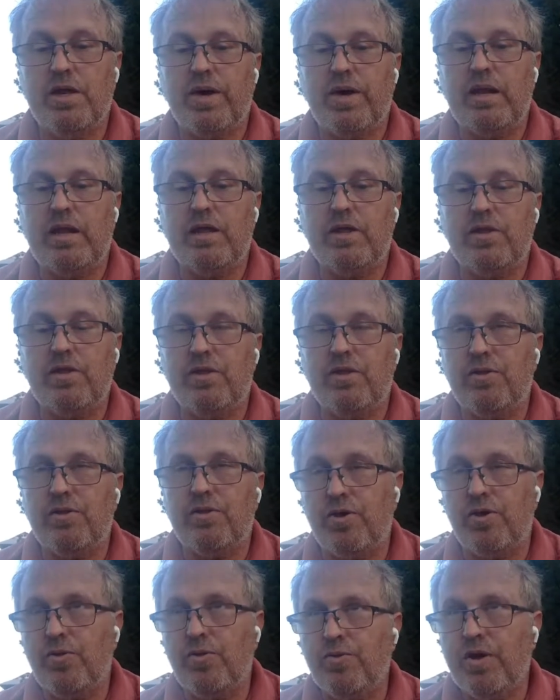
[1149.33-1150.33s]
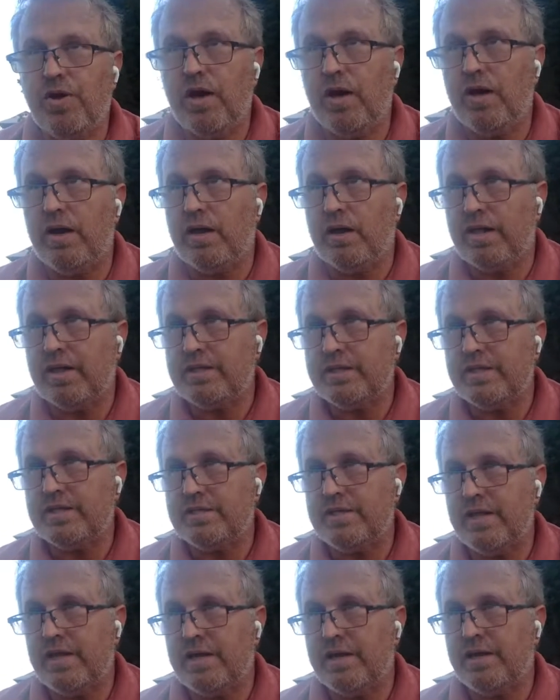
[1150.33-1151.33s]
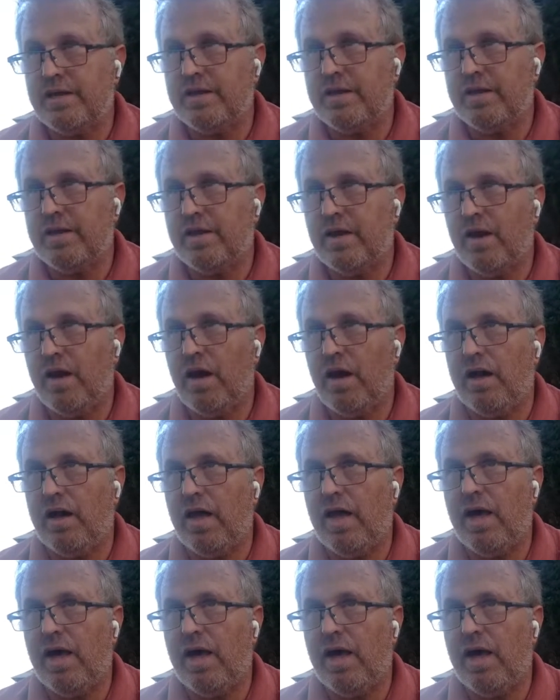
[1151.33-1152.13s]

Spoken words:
getting you done and get this thing done.